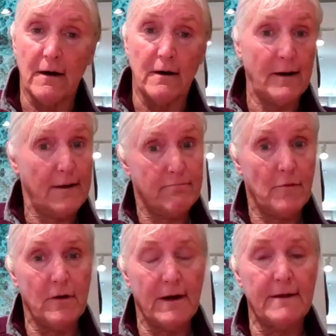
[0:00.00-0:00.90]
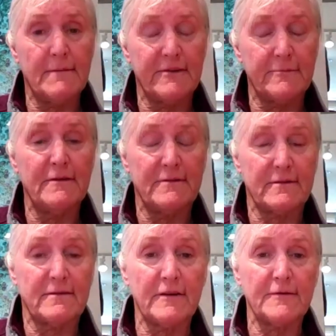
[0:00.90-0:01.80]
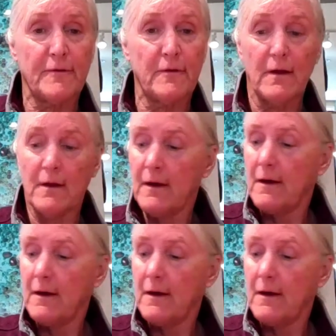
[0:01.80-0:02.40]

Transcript: it must be successful,